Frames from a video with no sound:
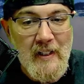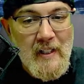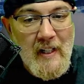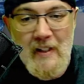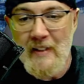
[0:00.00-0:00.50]

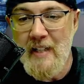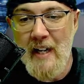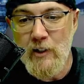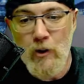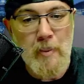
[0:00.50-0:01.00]
And then
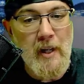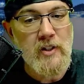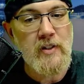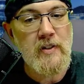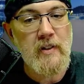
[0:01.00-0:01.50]
tactical
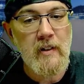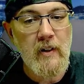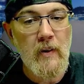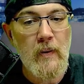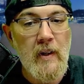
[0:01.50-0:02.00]
patience, you
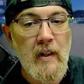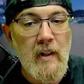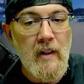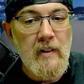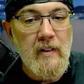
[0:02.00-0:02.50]
know,
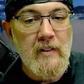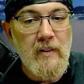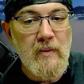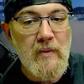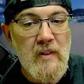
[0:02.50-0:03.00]

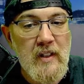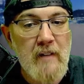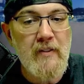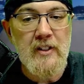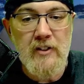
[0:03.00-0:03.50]

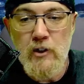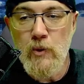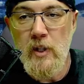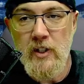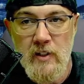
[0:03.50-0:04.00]
give the
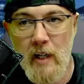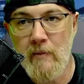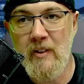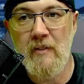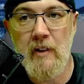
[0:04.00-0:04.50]
situation
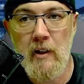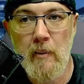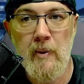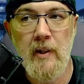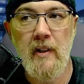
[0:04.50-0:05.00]
time to
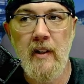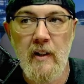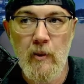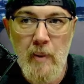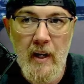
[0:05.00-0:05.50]
develop.
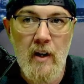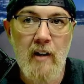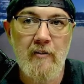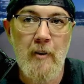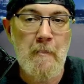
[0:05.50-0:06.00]
It'll pay
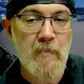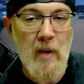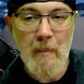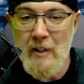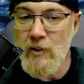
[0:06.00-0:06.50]
off.
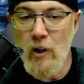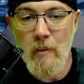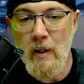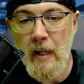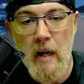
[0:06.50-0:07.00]
I'm not talking
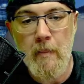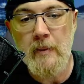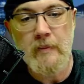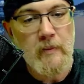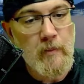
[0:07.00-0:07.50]
about
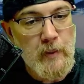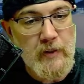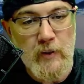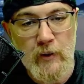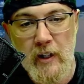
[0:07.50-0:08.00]
camping.
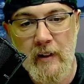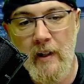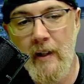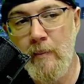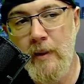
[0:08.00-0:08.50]
Please don't think
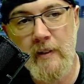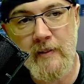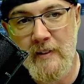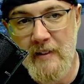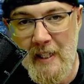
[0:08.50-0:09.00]
that, because
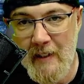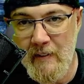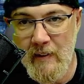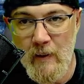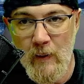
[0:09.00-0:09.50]
that's not,
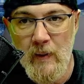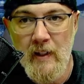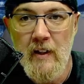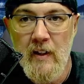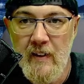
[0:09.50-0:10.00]
you know,
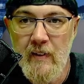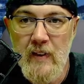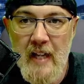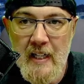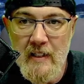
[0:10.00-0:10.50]

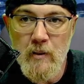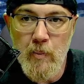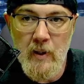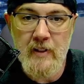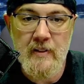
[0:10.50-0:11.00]
that is a
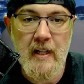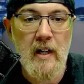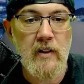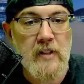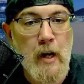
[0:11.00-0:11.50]
play
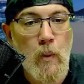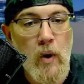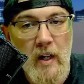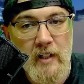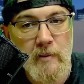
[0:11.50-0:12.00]
style. It's not
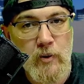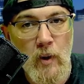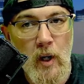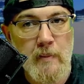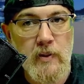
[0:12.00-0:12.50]
one I
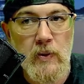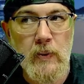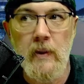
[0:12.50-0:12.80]
subscribe to.